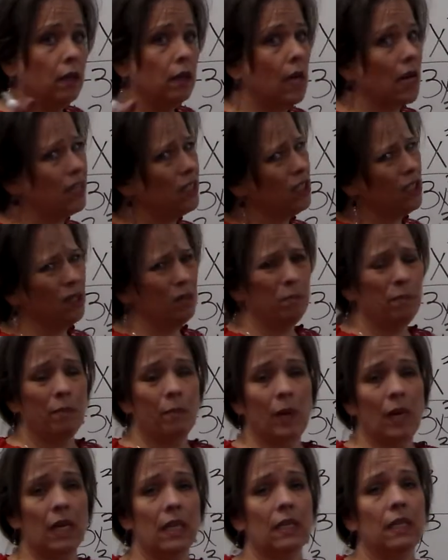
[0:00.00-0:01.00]
That just
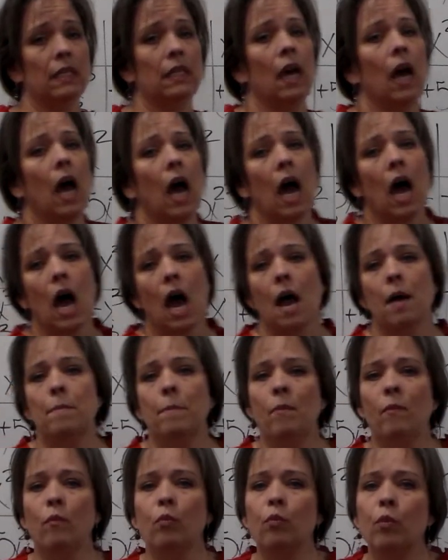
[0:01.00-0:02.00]
means
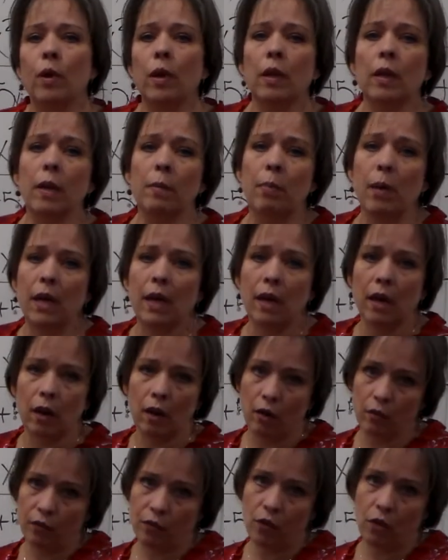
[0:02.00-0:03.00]
I'm really being
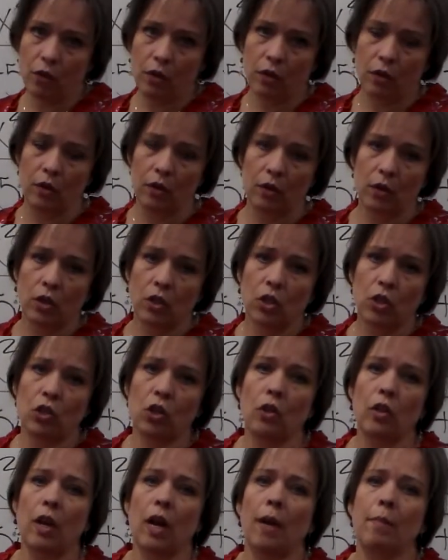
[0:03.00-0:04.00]
careful
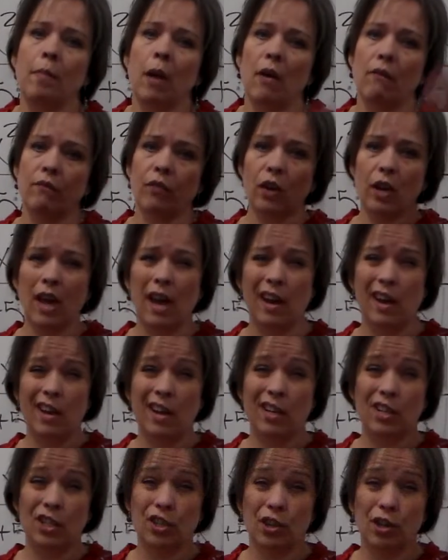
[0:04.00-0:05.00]
so that I'm not
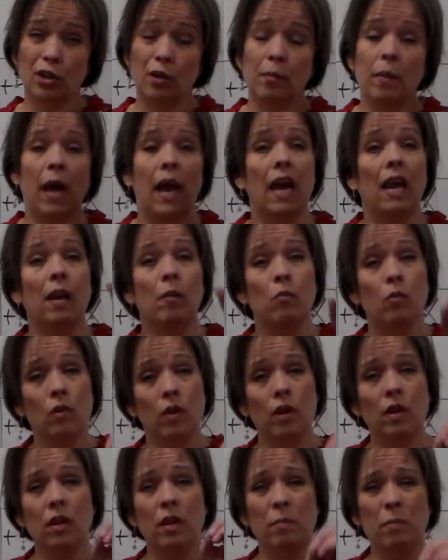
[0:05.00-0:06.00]
forgetting a term, and I'm
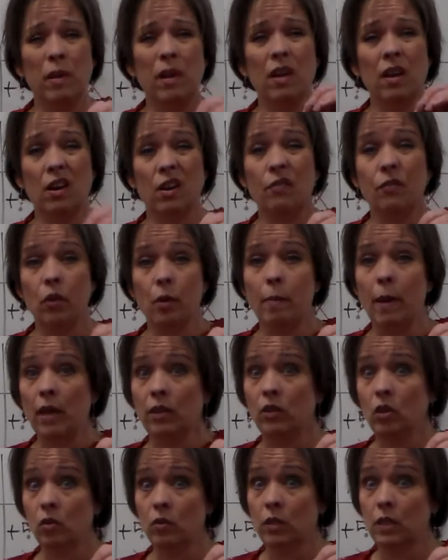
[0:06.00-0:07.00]
really being careful
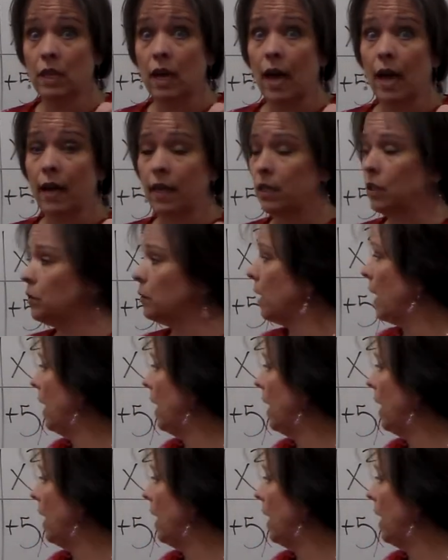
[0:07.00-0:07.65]
about those signs,